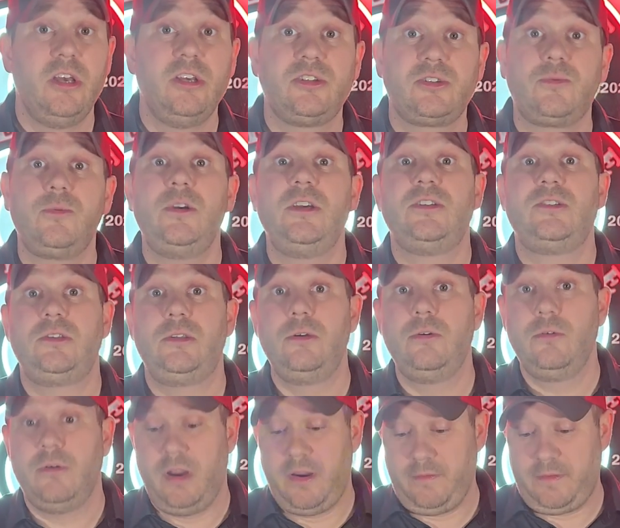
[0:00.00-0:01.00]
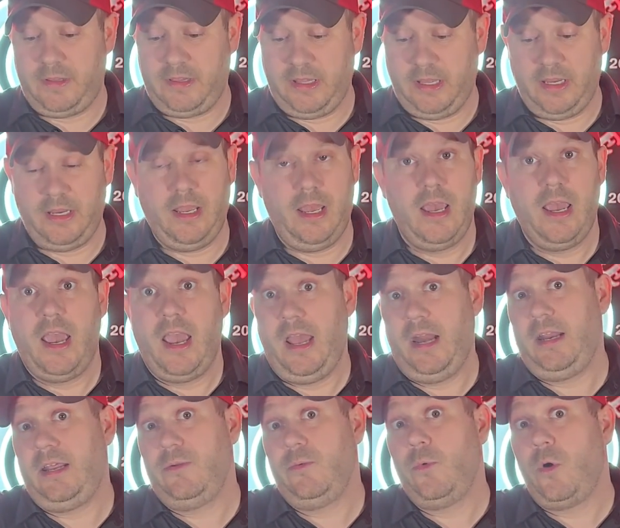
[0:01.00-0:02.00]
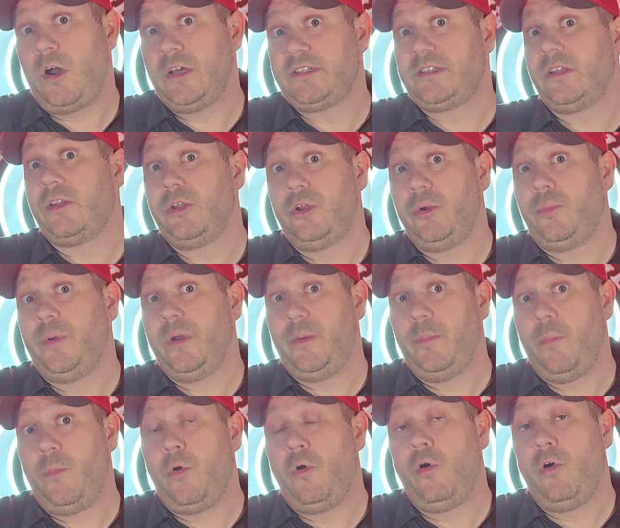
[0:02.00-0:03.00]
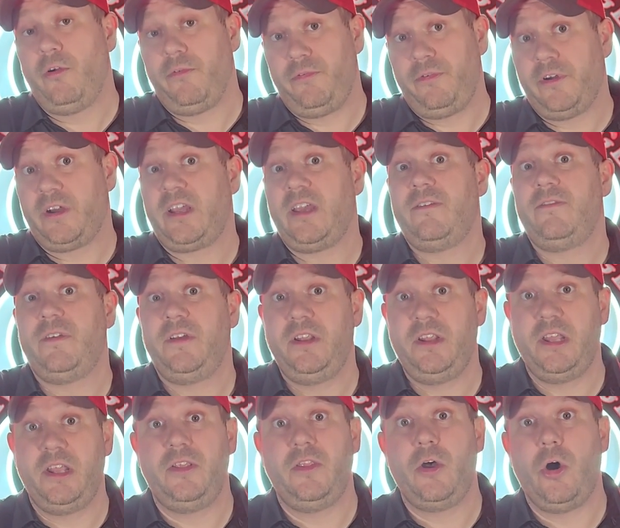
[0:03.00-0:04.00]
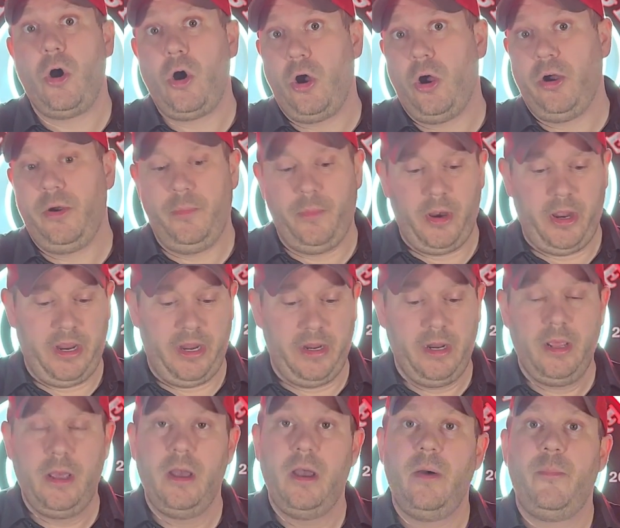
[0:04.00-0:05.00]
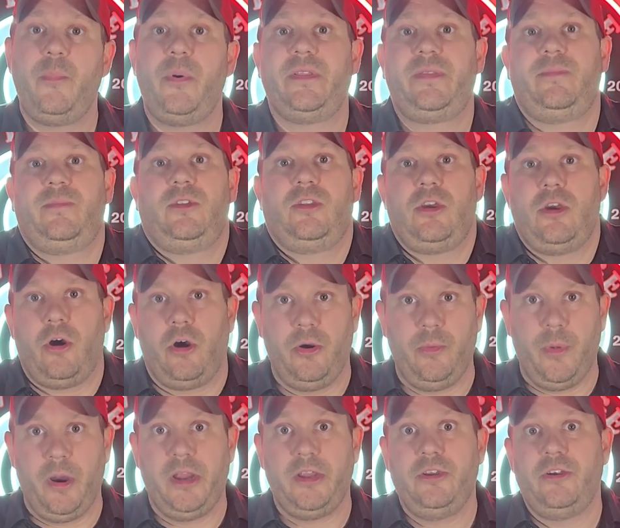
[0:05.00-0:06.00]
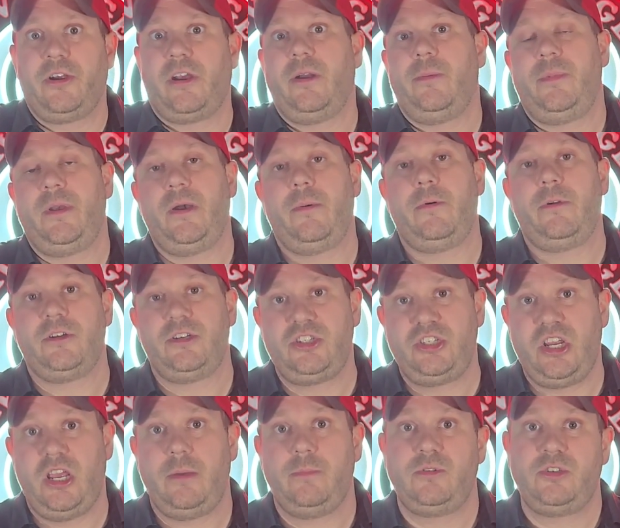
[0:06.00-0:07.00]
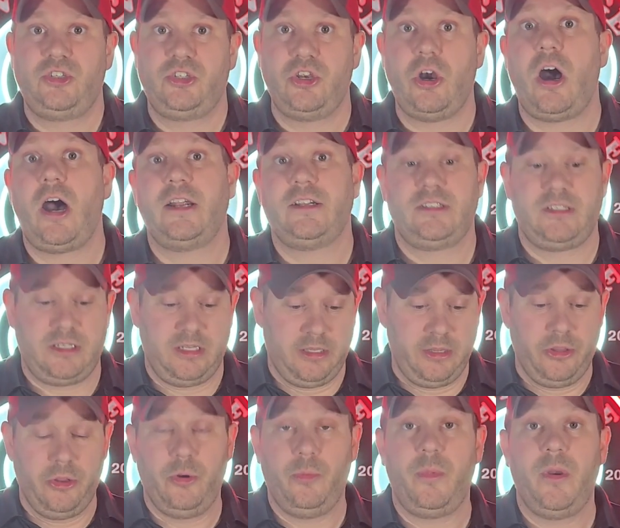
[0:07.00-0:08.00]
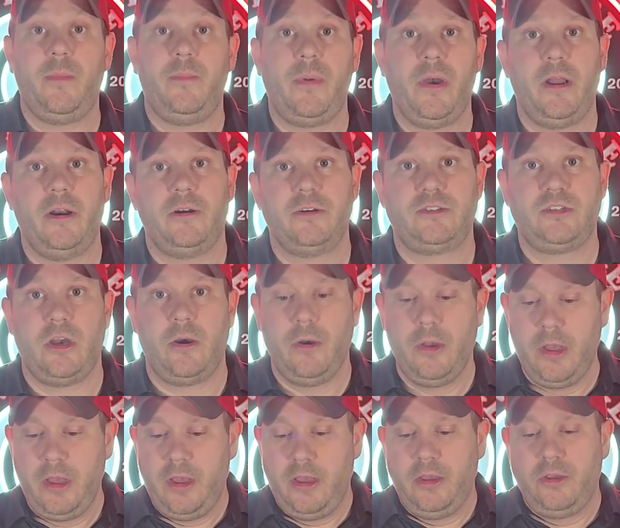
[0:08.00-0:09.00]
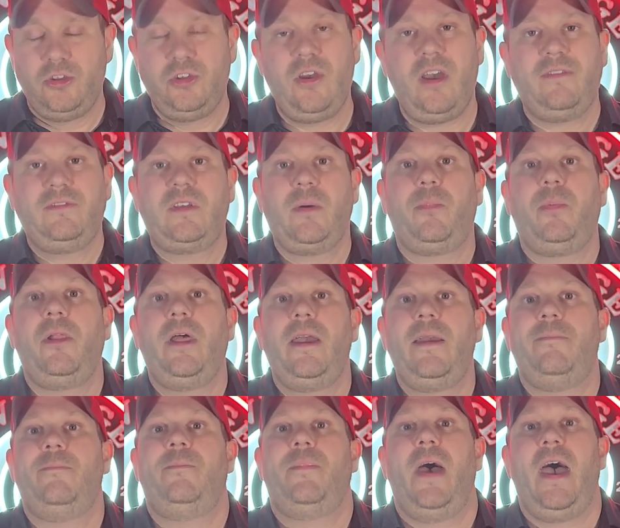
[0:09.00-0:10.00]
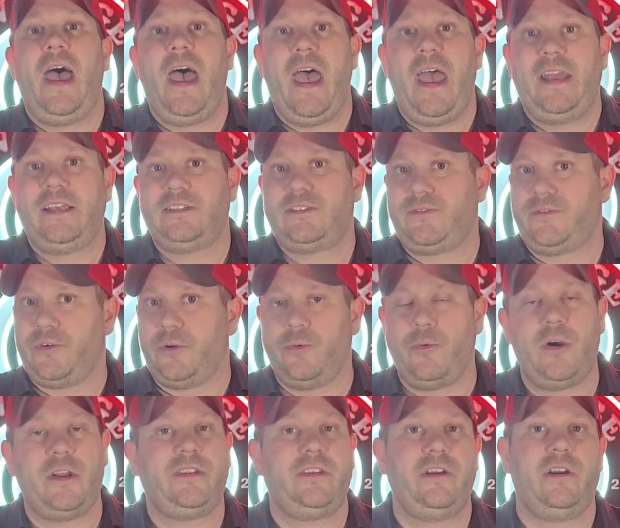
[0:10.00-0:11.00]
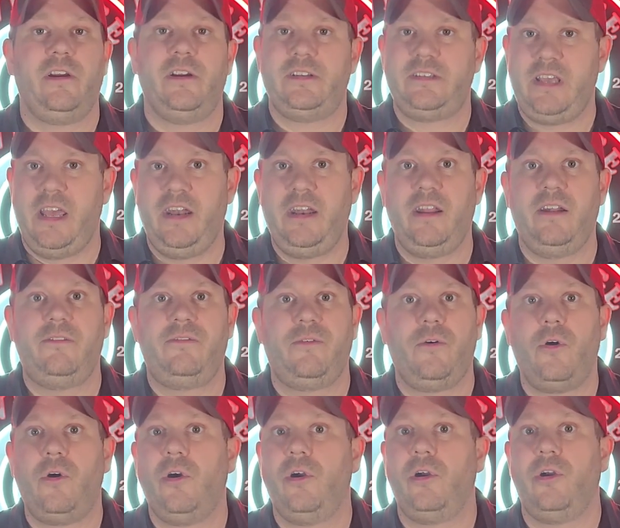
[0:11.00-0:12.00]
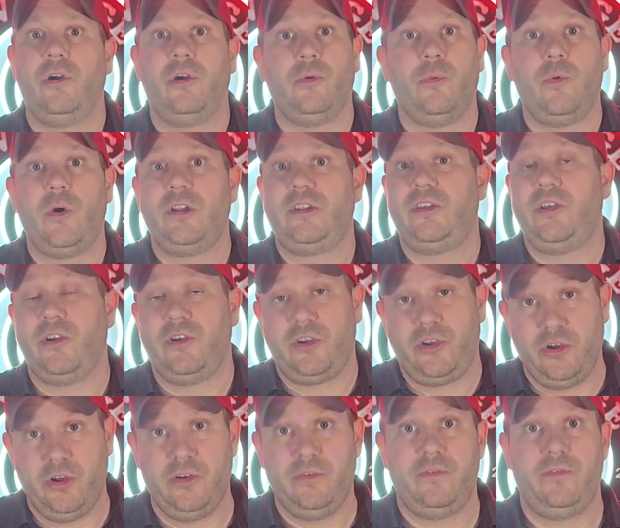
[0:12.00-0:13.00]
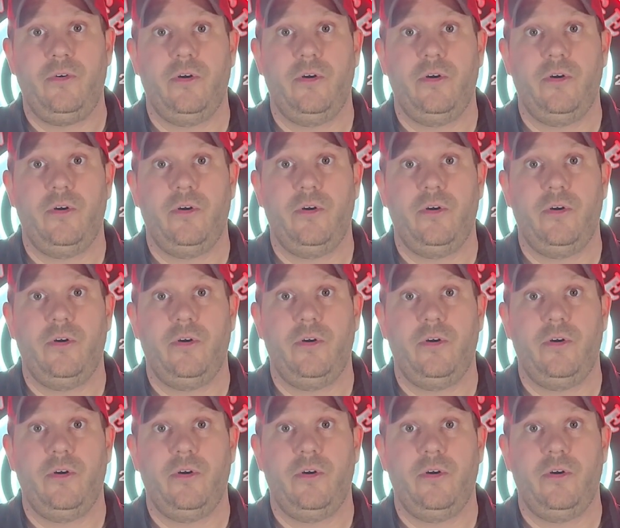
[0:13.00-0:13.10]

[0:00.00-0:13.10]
squeeze through everything, and it was a little bit more forgiving than the R-mite. But the R-mite, you're going to be able to shape shots a little bit better. So you have to play bags for what they're intended for or what they're good